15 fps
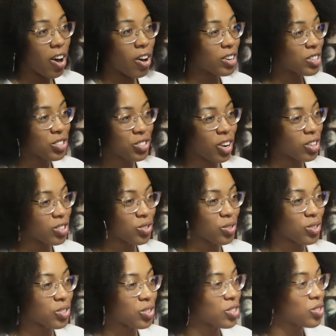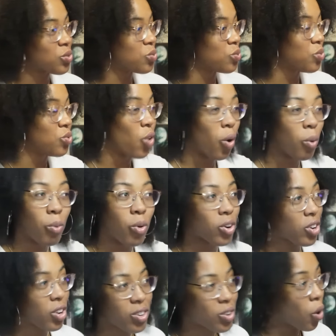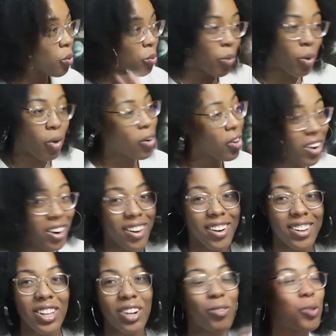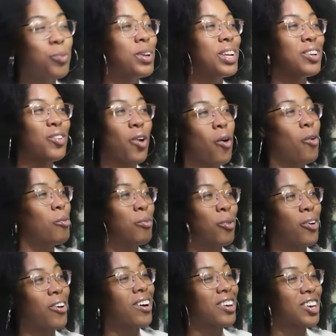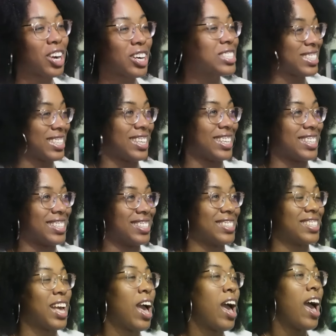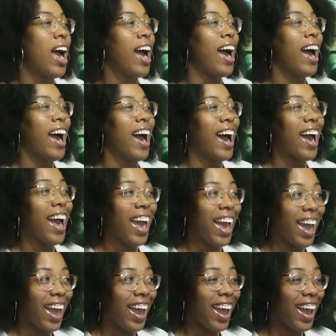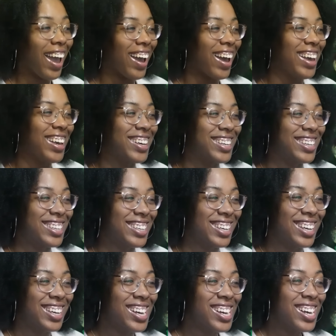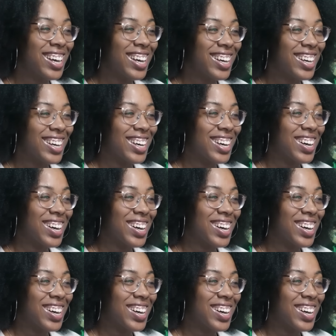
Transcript: All the strong sorcerers, no more, no more. There will be no more curses. Ah!